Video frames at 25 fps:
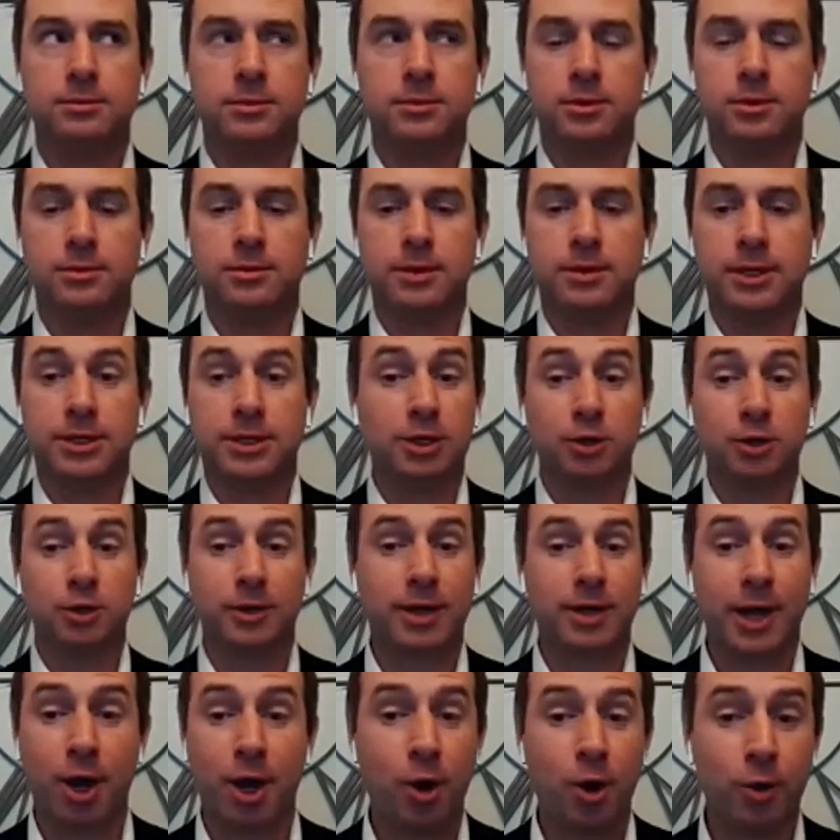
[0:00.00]
it to look
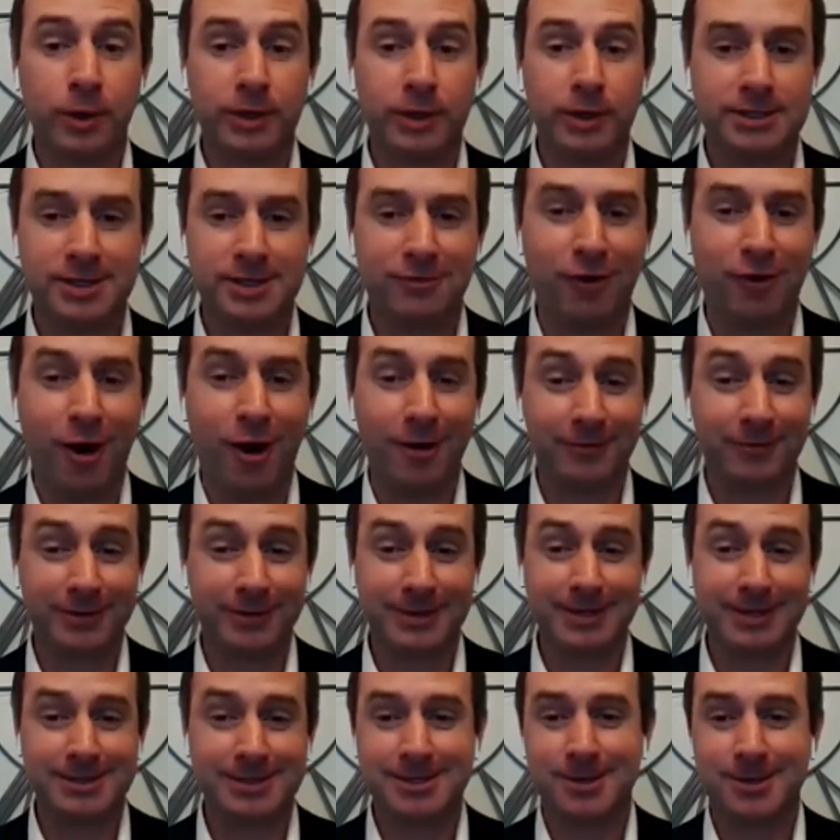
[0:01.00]
like Hogan's involved in
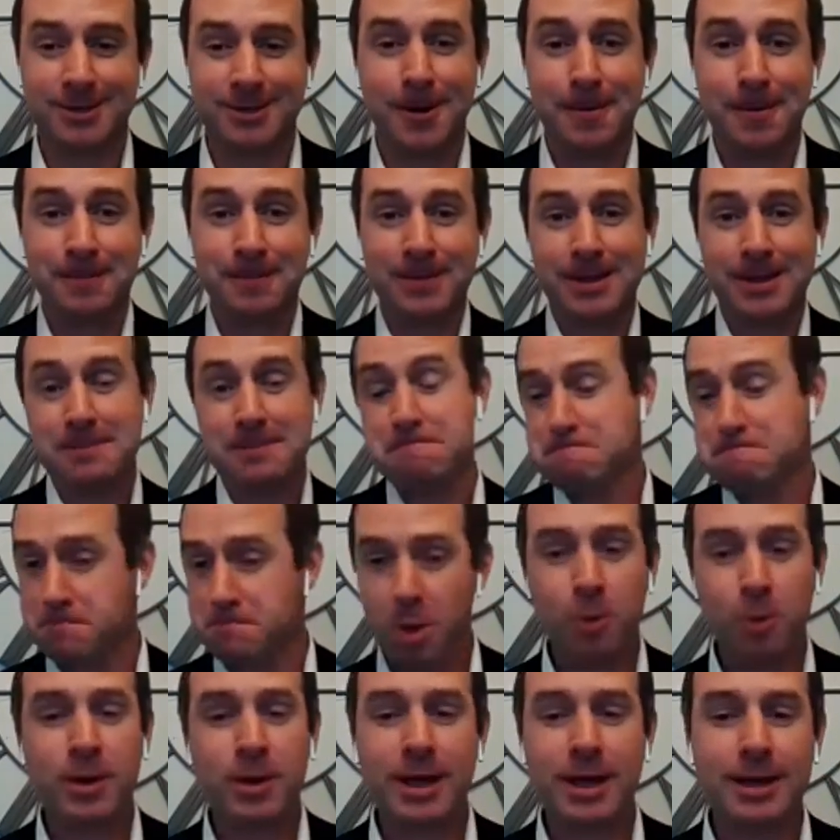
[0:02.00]
this at all.
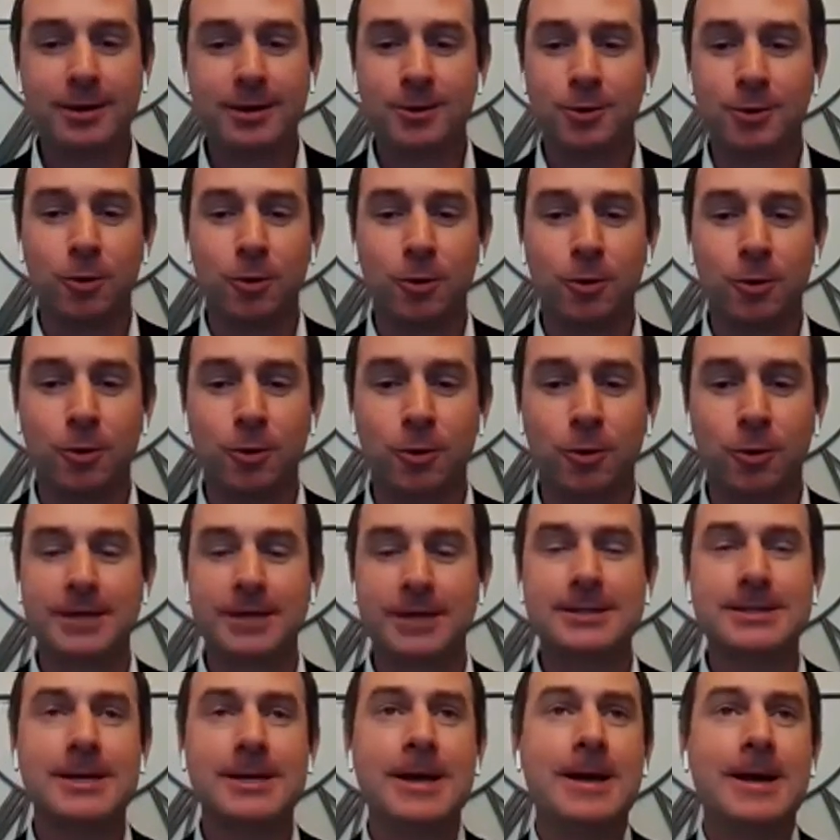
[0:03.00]
Okay, cool with
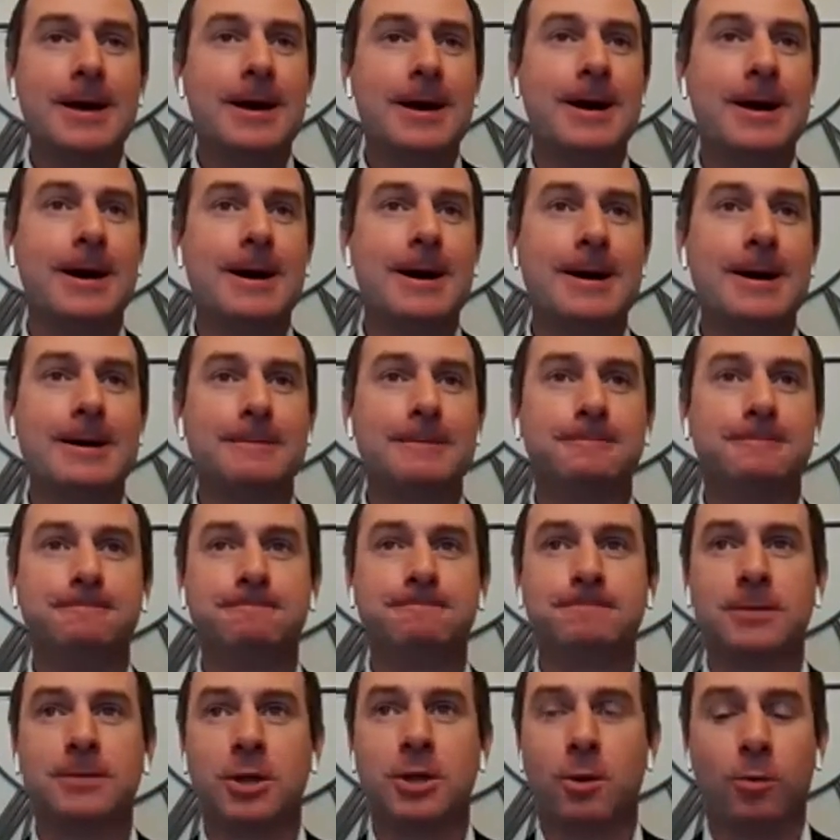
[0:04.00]
us.
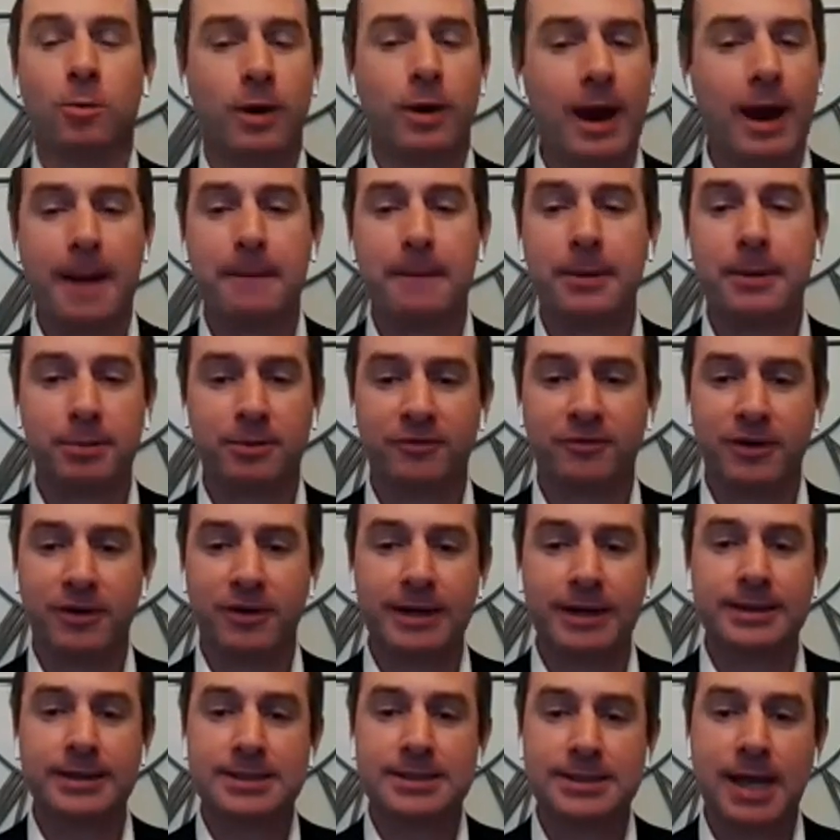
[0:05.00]
We're happy to
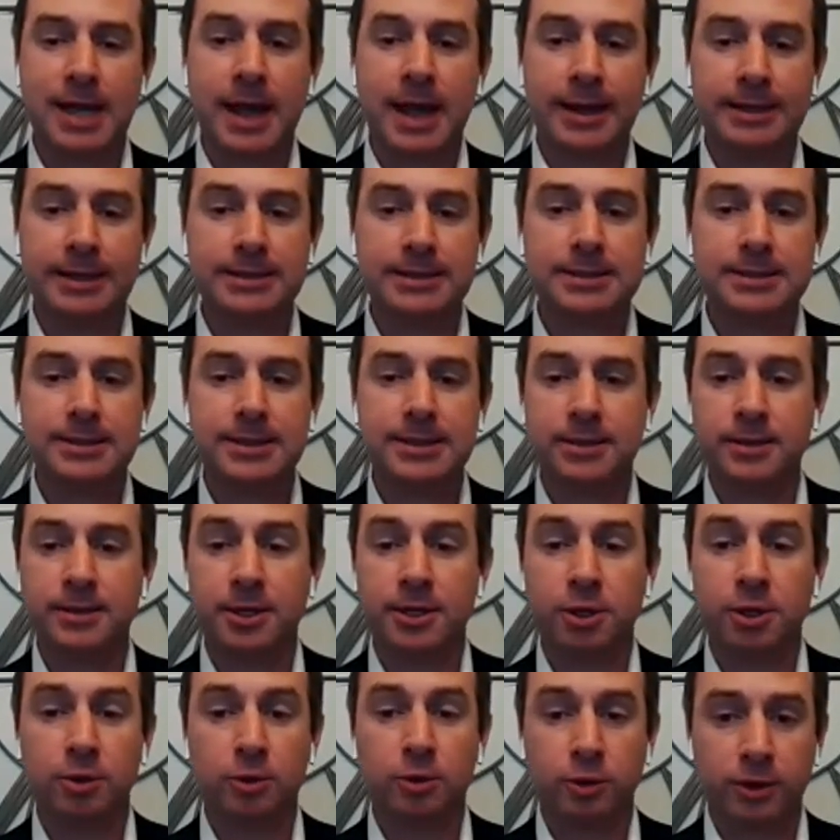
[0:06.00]
provide the science that
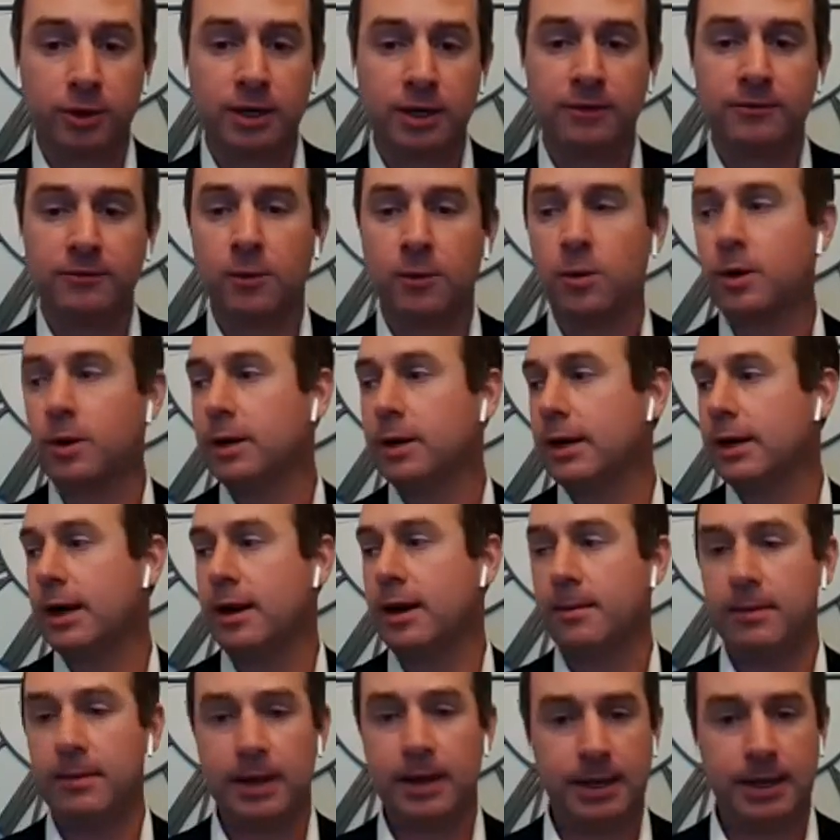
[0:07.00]
you're looking for,
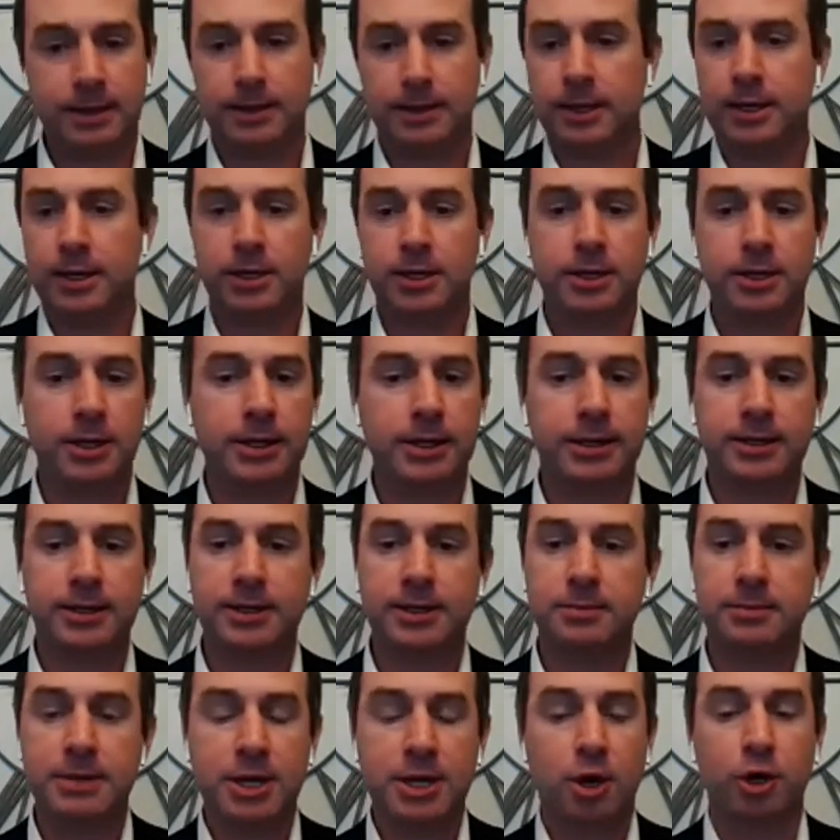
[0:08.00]
and it
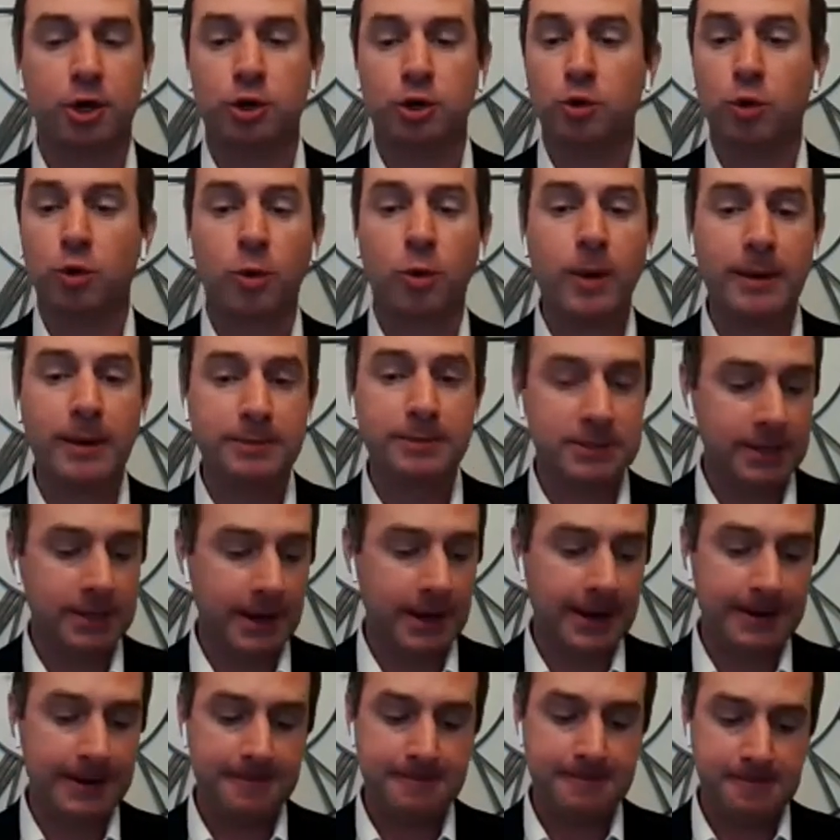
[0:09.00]
can be on your
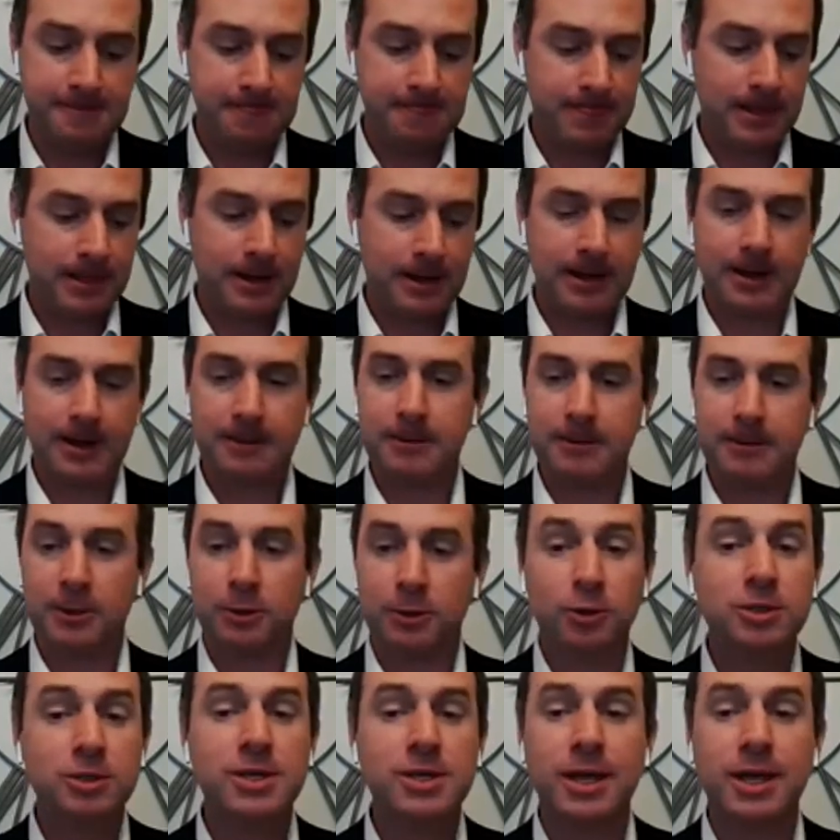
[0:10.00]
website. It
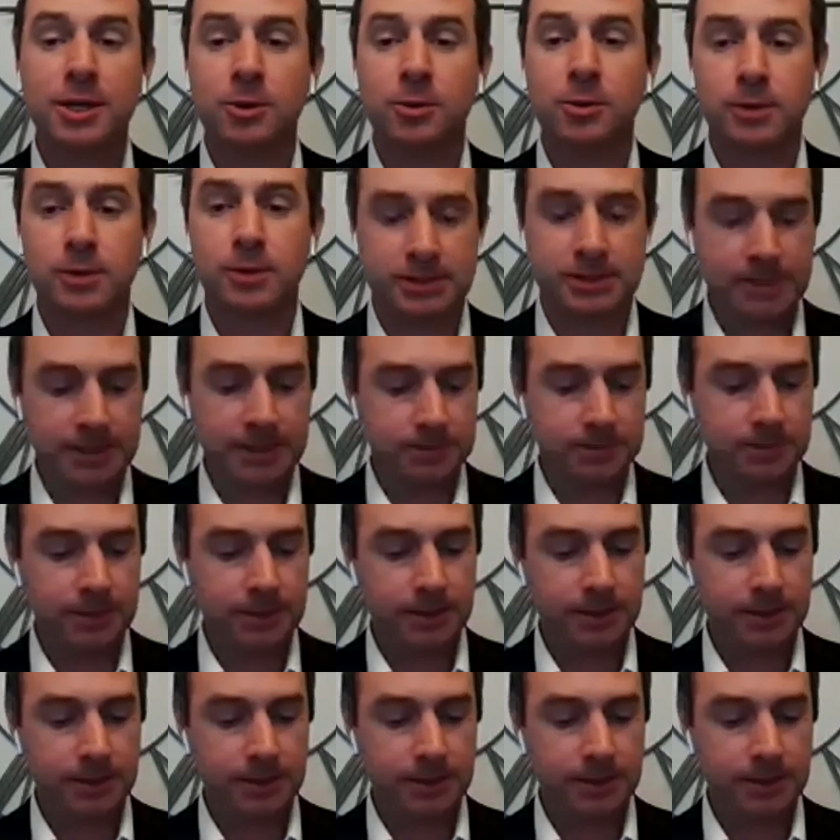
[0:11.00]
looks like your assessment.